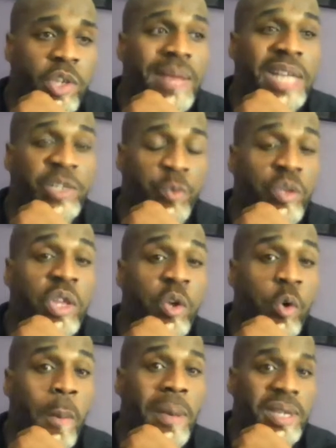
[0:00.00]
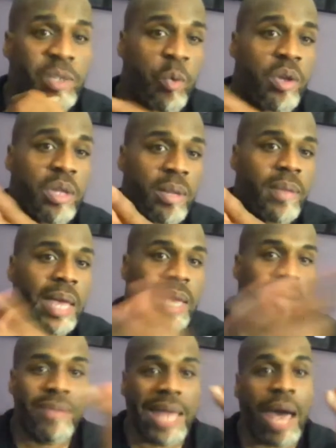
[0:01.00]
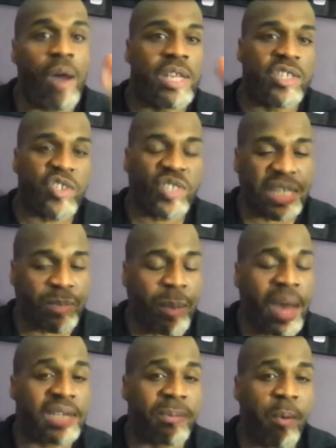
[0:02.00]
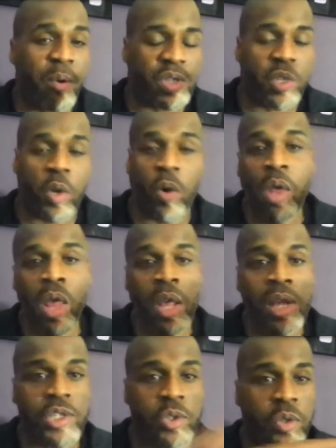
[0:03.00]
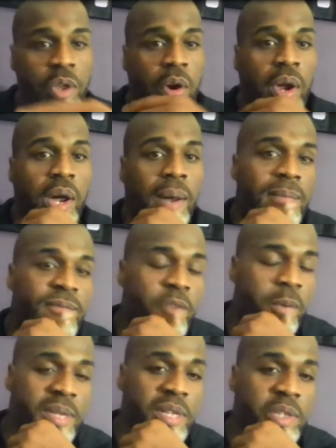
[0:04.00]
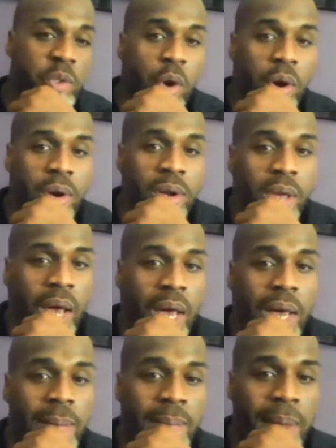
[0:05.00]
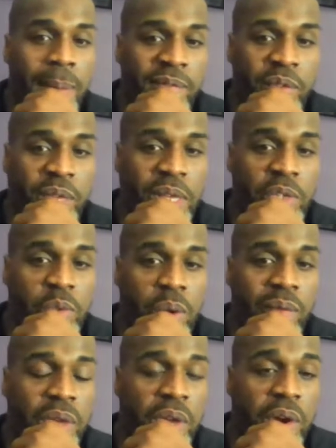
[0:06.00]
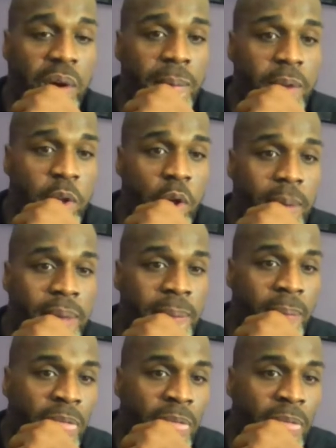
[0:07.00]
That's really cool because we're gonna like now it just expands more so to their Forbidden Door pay-per-view that they do every year. You know what I mean?